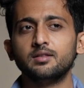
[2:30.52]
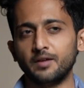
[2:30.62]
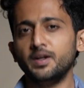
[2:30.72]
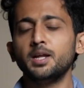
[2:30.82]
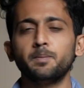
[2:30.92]

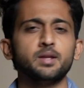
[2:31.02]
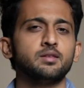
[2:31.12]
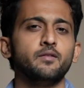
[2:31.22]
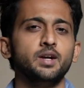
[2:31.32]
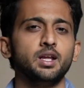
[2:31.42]
seventy plus
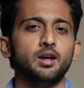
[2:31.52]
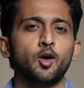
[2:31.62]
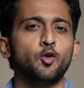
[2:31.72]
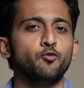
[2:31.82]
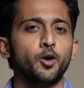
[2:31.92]
seventy,
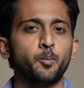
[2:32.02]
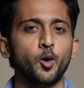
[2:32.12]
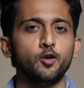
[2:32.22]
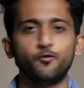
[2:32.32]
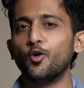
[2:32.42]
around one
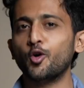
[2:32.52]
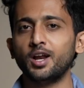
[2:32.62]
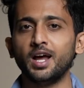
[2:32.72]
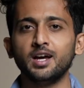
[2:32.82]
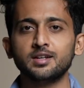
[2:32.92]
point four
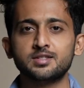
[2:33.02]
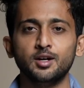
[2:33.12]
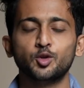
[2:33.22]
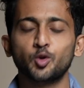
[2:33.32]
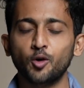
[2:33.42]
lakhs
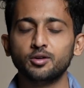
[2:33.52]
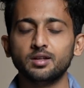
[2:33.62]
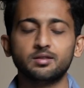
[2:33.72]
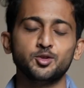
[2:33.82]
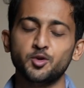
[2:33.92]
throughout
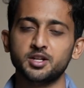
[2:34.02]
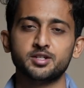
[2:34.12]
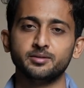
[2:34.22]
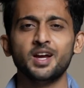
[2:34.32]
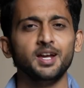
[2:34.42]
this
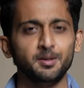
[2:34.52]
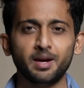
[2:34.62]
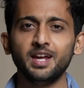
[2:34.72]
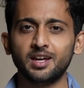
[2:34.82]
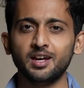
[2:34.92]
duration. In
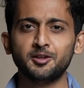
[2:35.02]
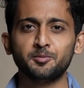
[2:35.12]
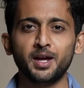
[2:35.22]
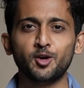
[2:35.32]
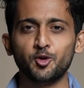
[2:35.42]
my case,
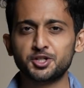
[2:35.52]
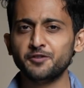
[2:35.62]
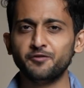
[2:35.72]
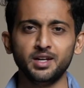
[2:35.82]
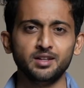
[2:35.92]
my
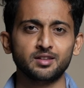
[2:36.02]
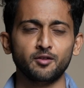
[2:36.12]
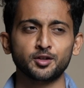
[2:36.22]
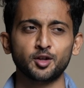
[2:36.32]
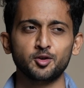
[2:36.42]
coaching fees
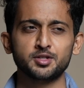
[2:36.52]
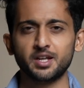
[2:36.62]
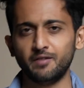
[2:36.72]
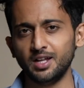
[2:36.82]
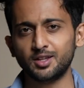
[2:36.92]
was around
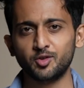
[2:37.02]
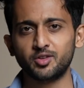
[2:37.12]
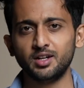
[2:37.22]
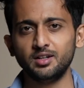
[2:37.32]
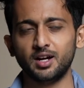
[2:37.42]
seventy
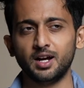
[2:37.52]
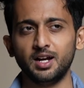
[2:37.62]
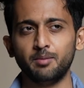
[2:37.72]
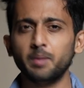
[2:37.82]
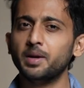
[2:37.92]
thousand,
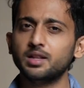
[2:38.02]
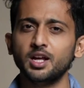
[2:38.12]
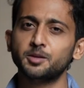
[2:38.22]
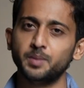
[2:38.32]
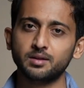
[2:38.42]
and my monthly
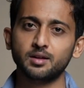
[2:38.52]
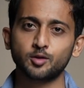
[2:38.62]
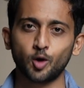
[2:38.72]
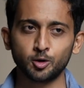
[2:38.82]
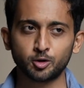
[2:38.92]
expenses
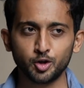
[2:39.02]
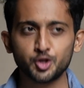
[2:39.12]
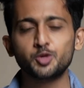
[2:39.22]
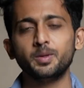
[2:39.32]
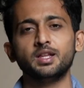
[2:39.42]
also
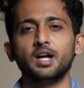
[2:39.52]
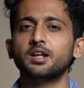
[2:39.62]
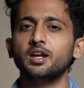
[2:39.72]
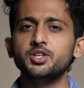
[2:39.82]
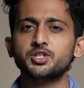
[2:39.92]
used to be in
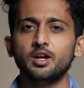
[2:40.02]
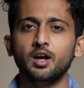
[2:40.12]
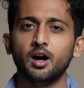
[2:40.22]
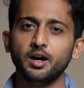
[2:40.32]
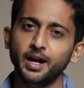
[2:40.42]
that range,
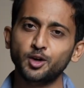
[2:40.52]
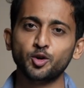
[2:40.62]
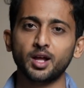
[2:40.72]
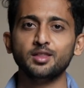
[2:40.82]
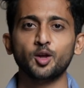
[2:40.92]
uh, eight to
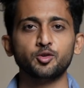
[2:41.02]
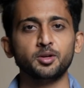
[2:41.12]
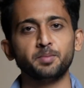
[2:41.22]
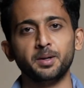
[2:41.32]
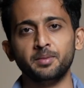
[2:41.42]
ten
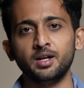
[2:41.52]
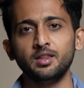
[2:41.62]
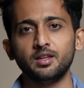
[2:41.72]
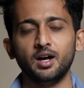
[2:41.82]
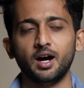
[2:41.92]
thousand per month.